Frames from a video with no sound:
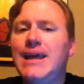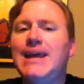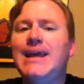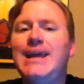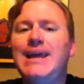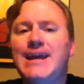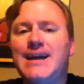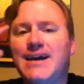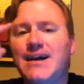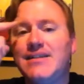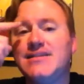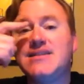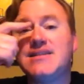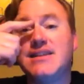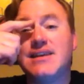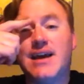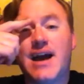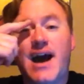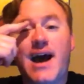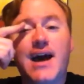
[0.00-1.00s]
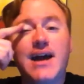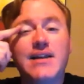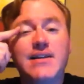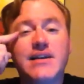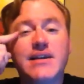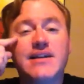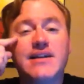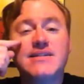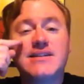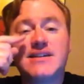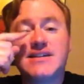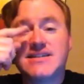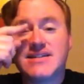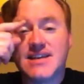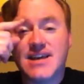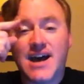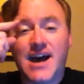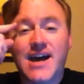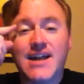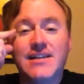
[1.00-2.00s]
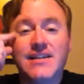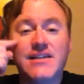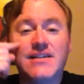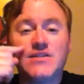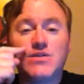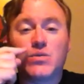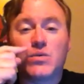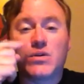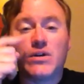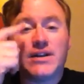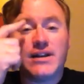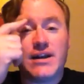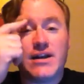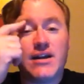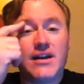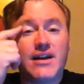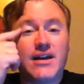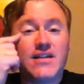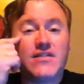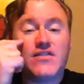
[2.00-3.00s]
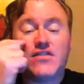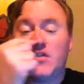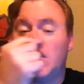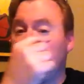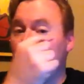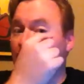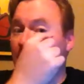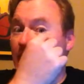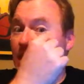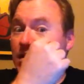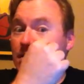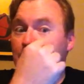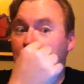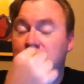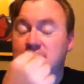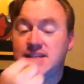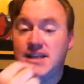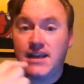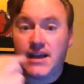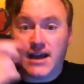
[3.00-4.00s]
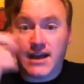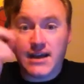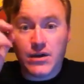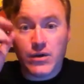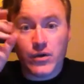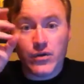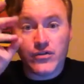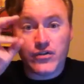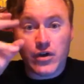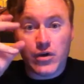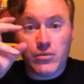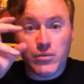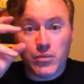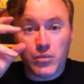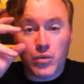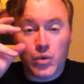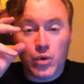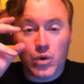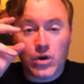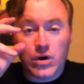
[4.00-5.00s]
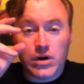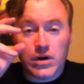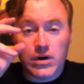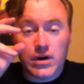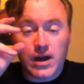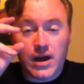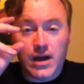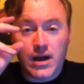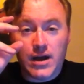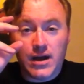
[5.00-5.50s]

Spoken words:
He cuts the eyelids, because the eyelids were in there. He cuts those out. He makes the eye holes more